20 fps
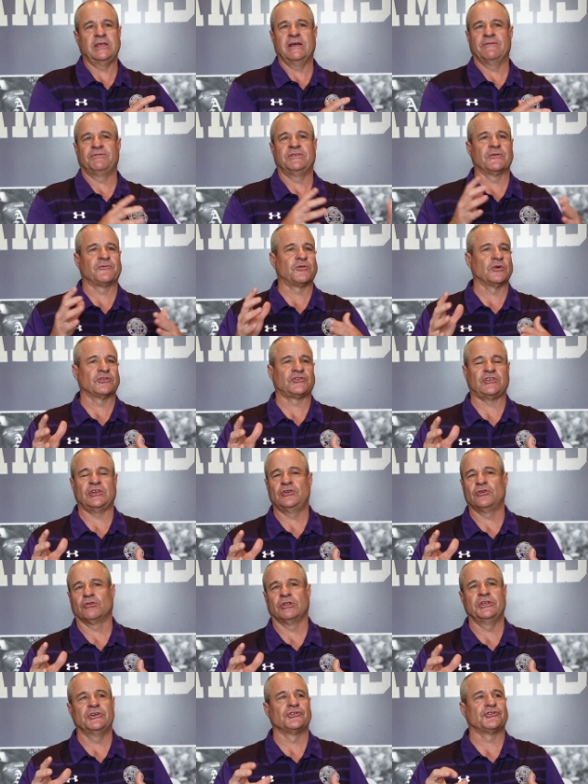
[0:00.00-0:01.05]
You have different
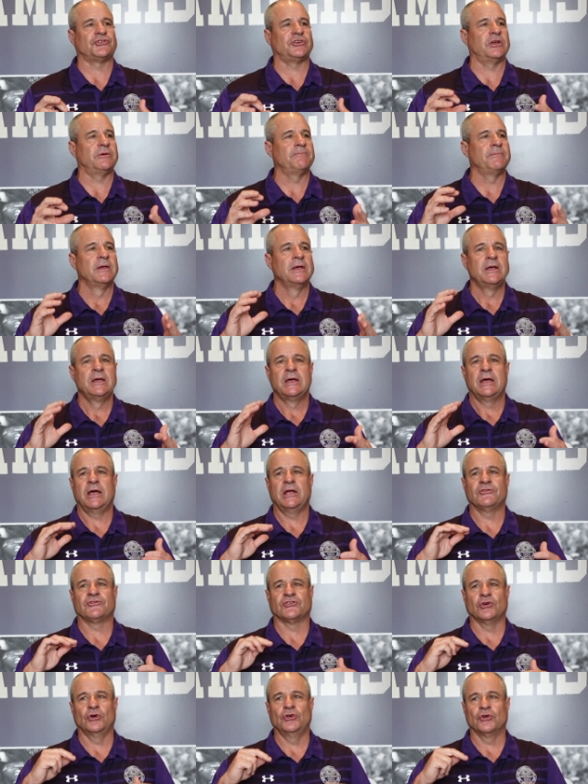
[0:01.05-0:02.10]
senior leadership. And
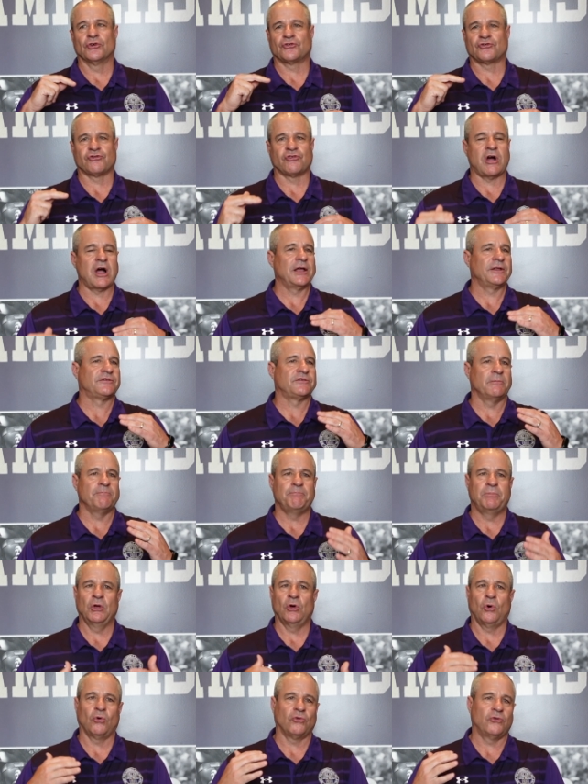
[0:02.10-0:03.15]
so you're trying to
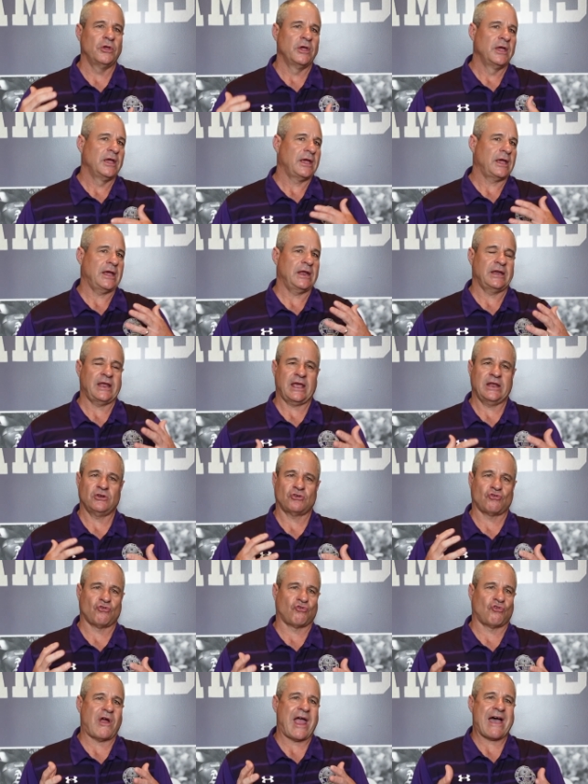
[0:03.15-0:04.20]
build and
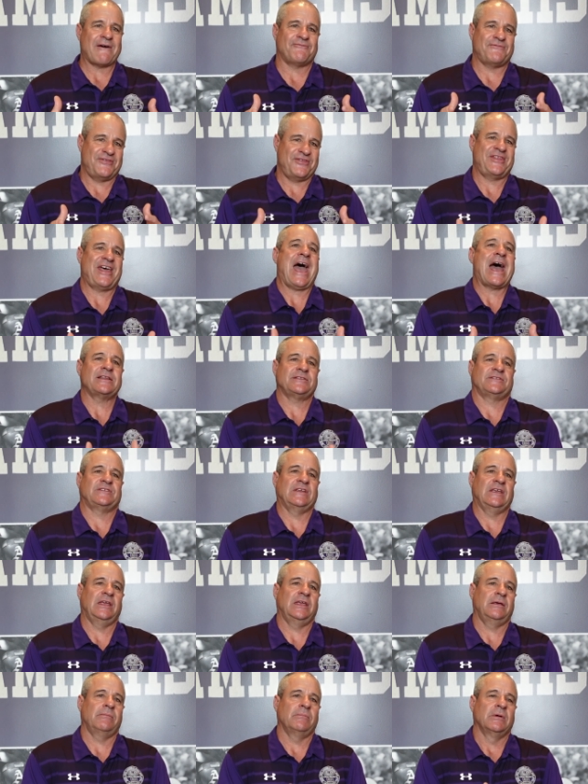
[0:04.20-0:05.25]
craft that
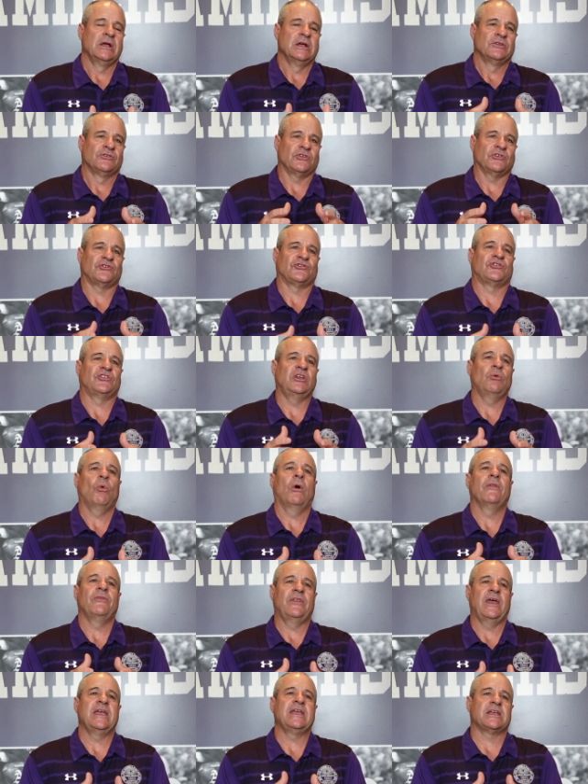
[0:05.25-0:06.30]
team to see
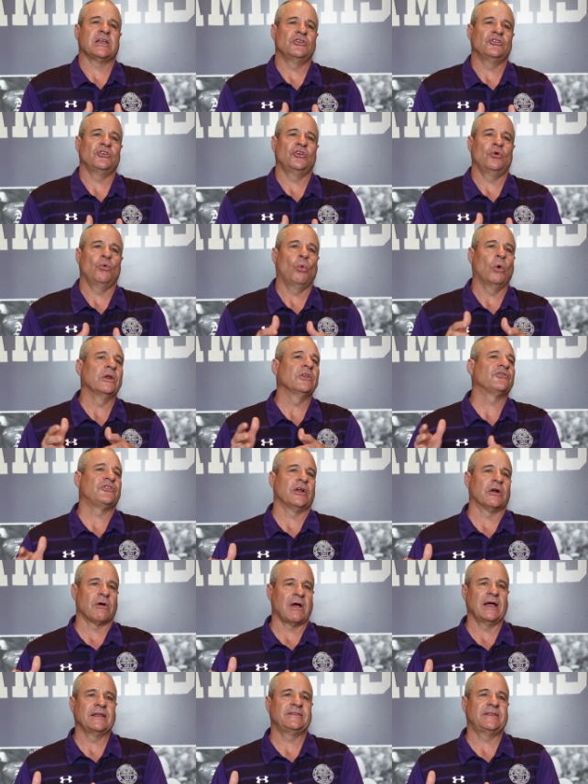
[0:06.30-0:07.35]
what they can do. What is
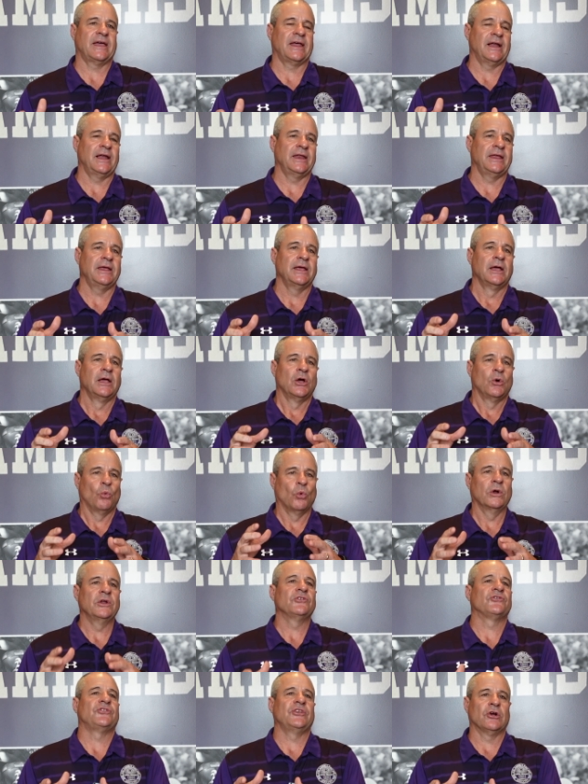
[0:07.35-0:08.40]
their identity?
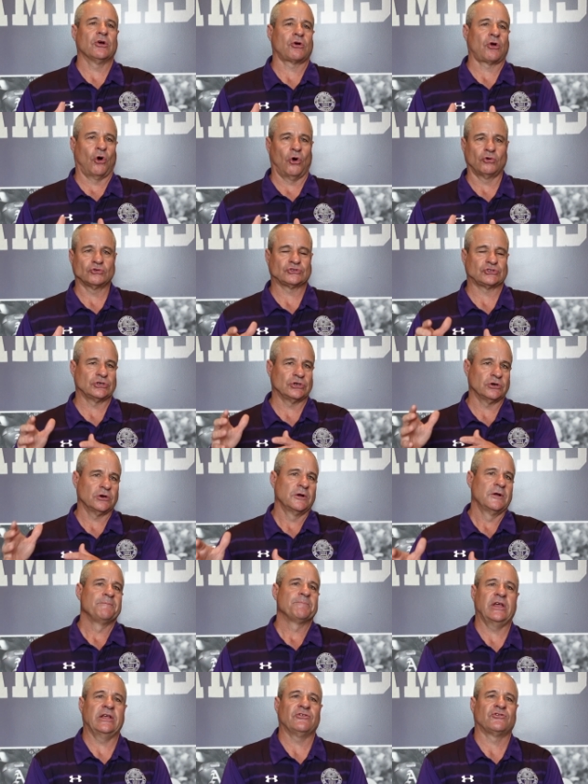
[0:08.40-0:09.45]
What is their culture?
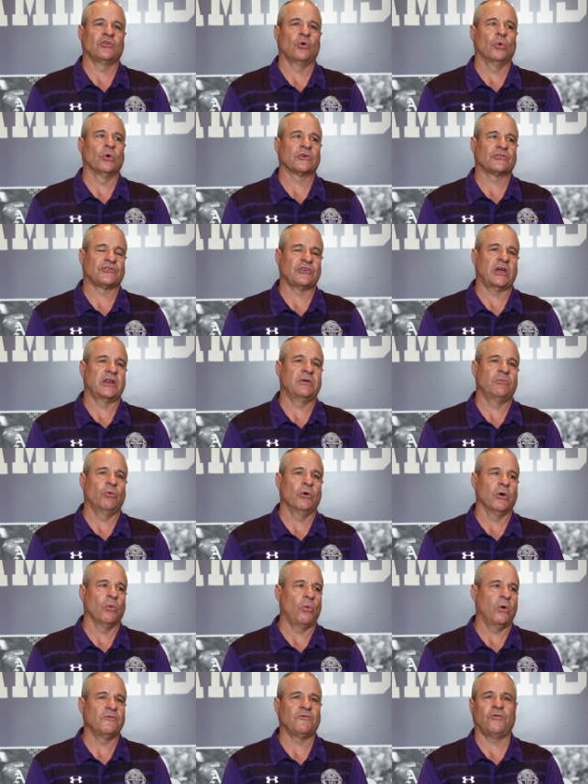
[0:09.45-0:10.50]
And so we're excited where
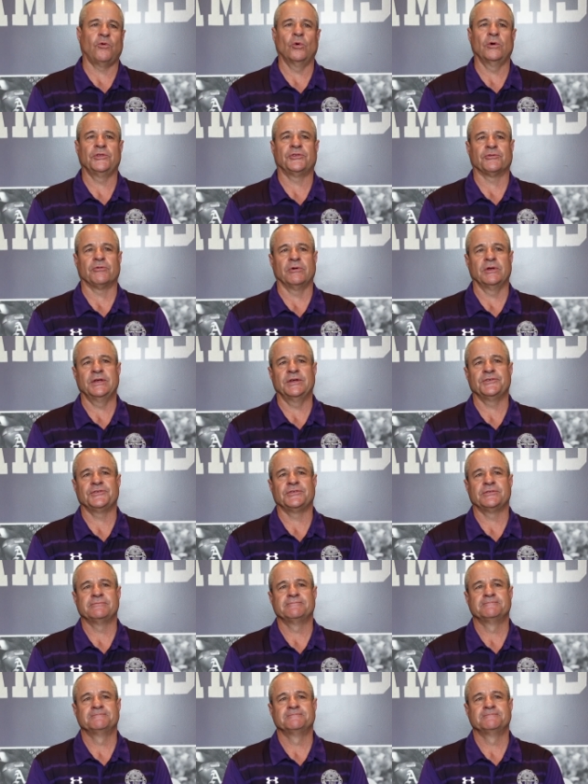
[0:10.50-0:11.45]
143 is.